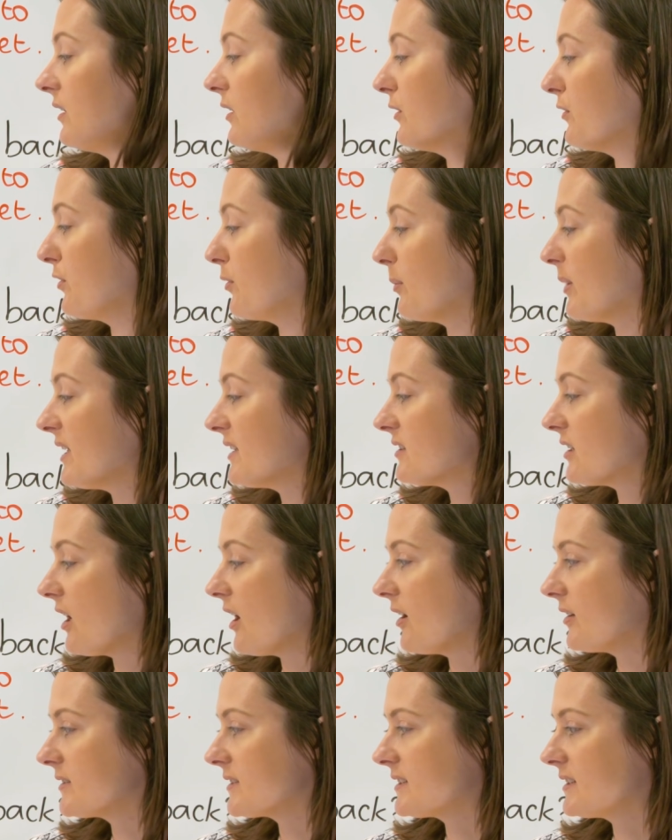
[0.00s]
For me to
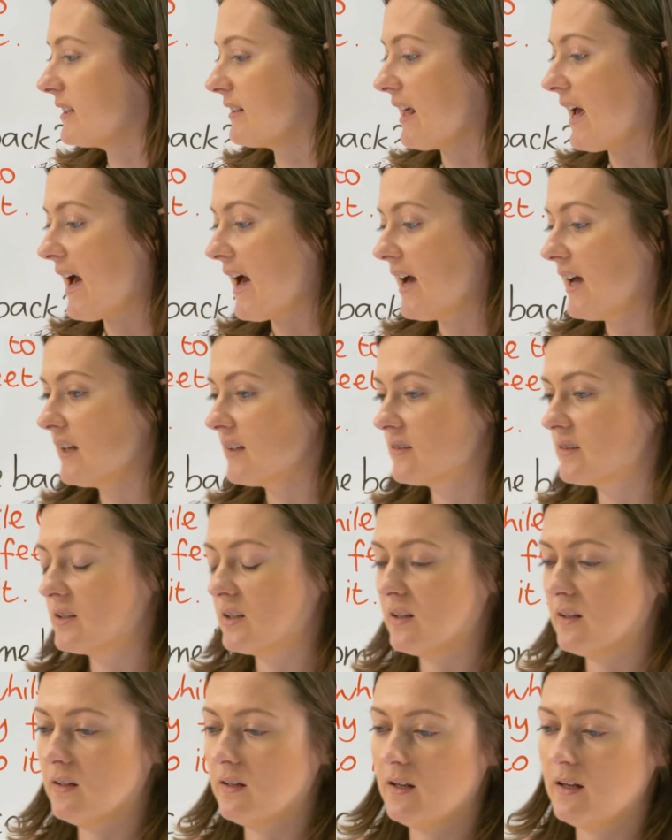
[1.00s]
answer
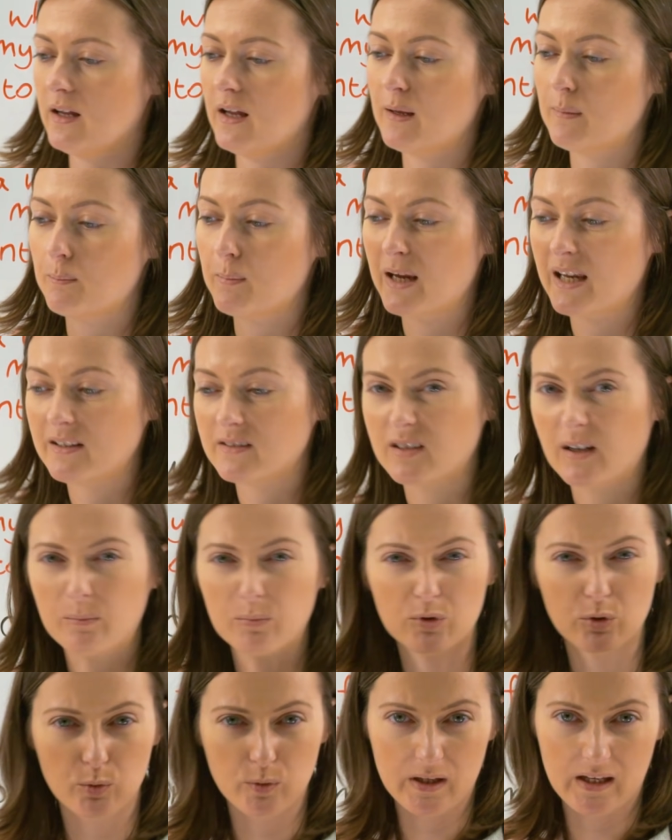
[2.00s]
that, it means
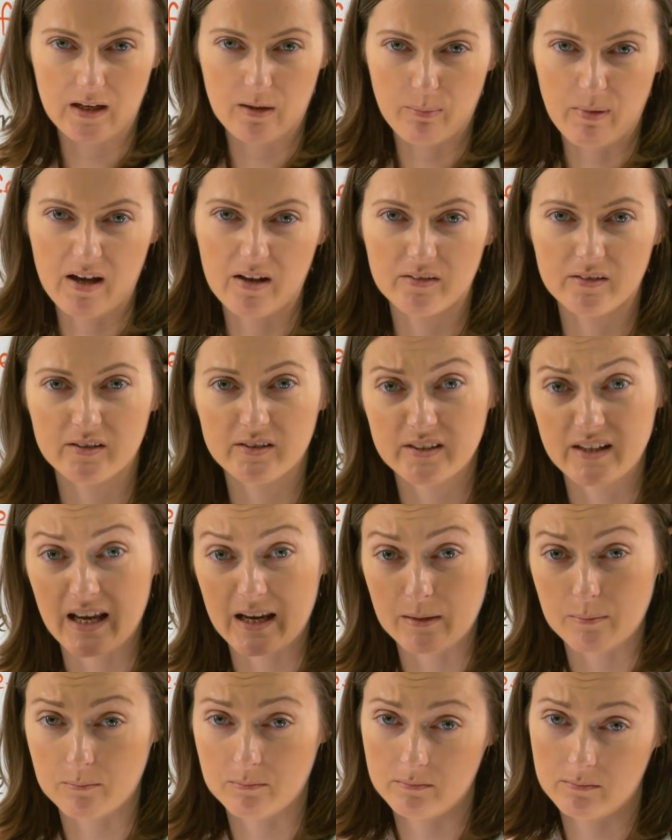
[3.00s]
I'm talking about the
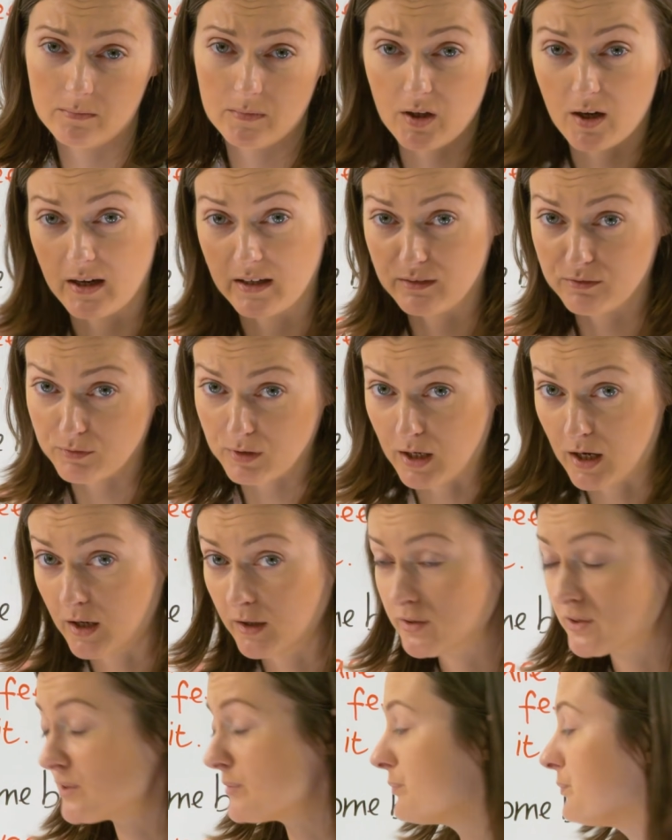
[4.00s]
same kind of
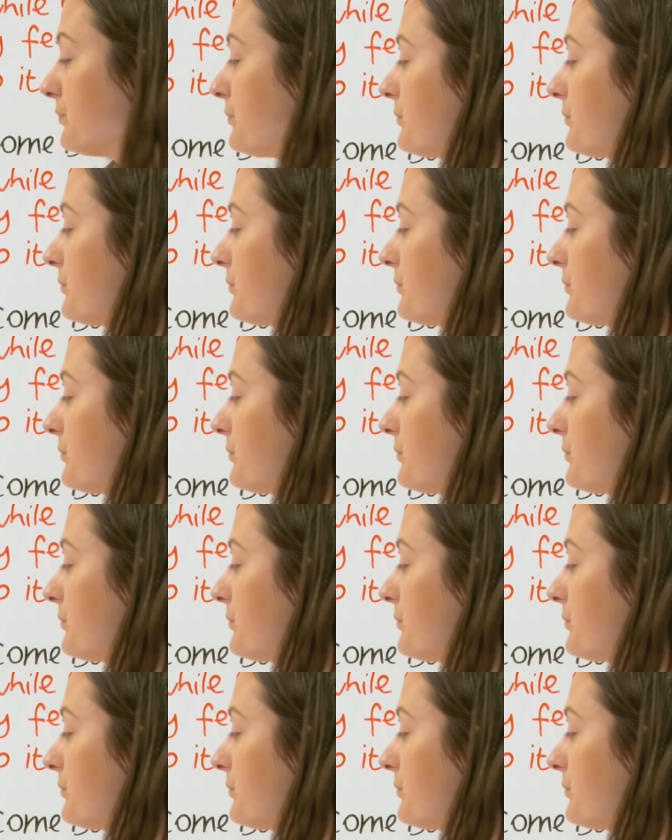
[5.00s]
class.